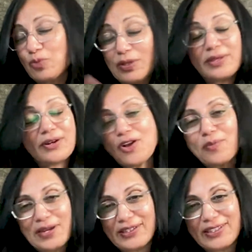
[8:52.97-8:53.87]
Well, they're all
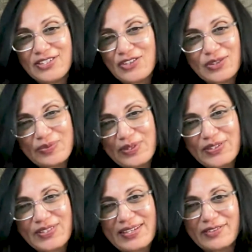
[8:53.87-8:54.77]
biological
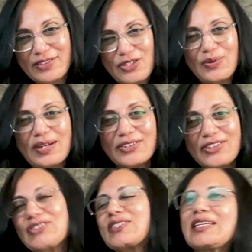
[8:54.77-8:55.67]
because they're 2 uncles.